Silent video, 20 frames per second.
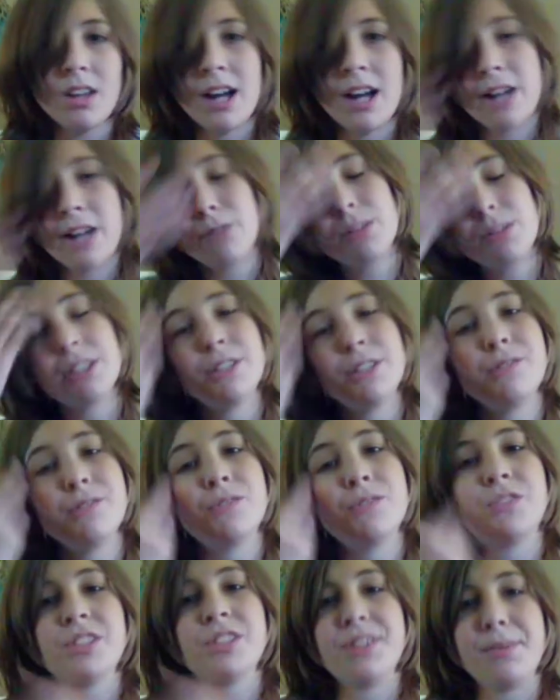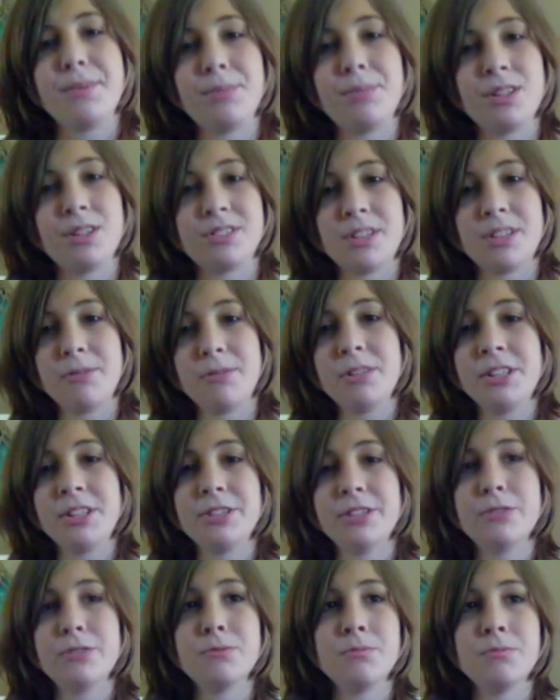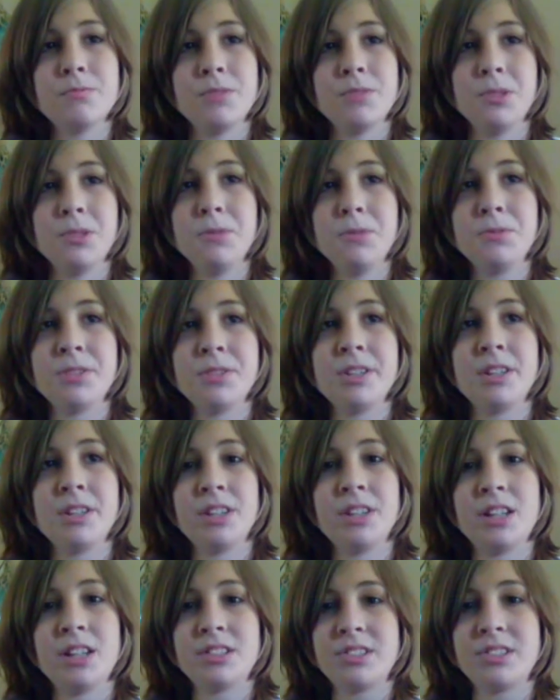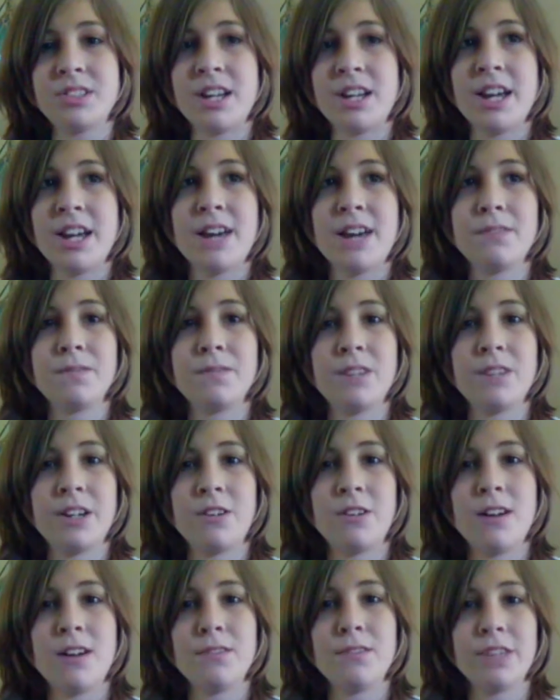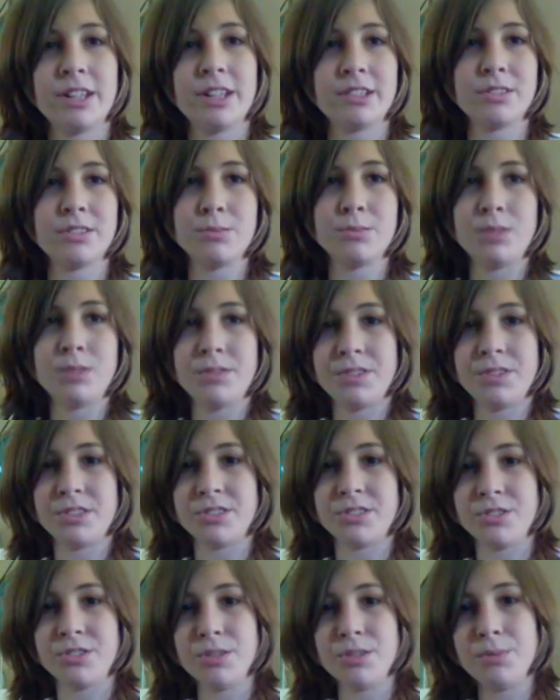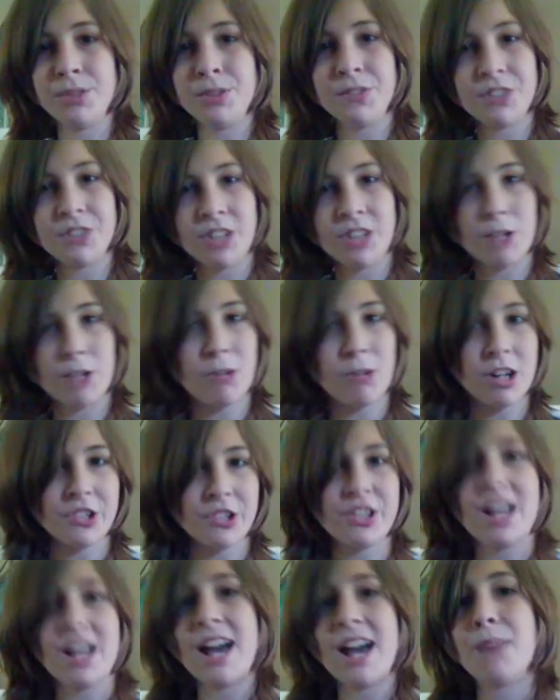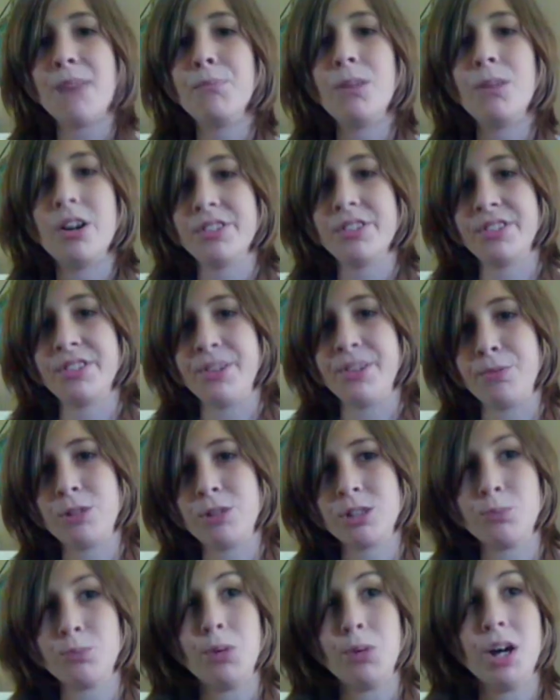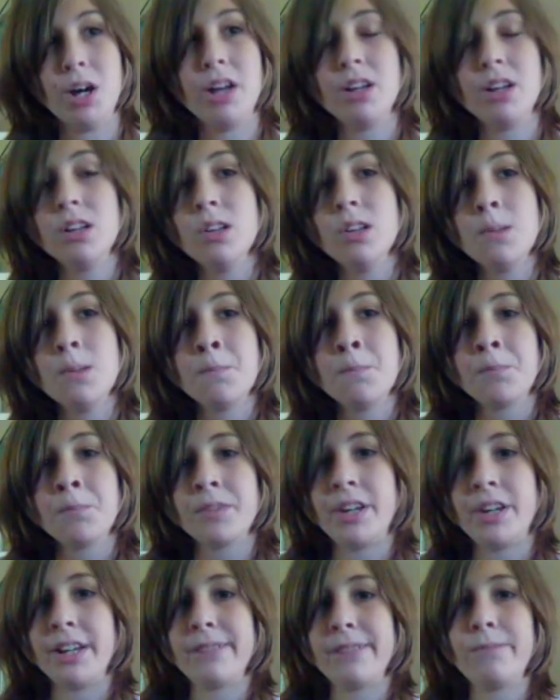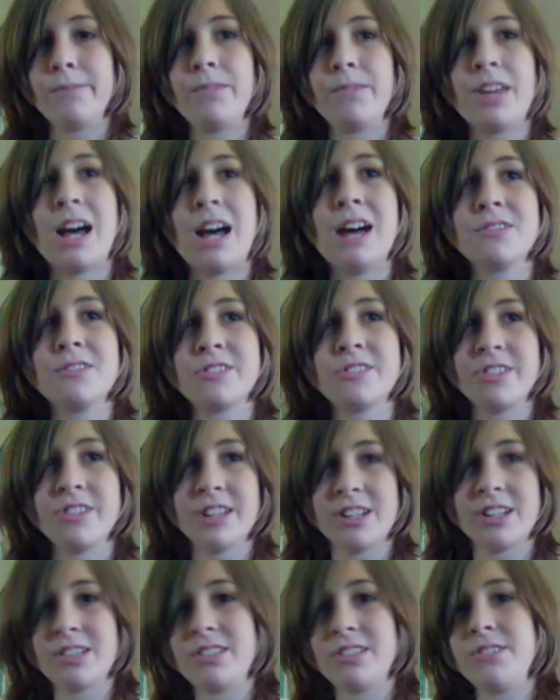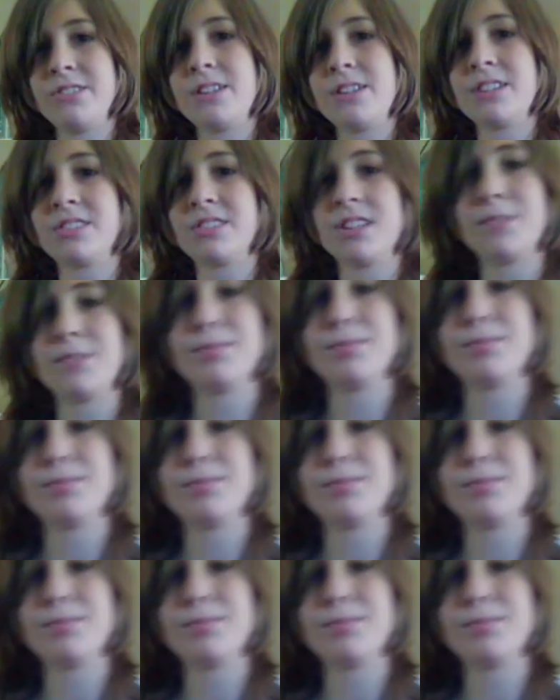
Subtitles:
I don't really use Disney Plus. I really don't use it unless I don't have like there's new movies I watch that on Disney Plus, but like as you guys saw,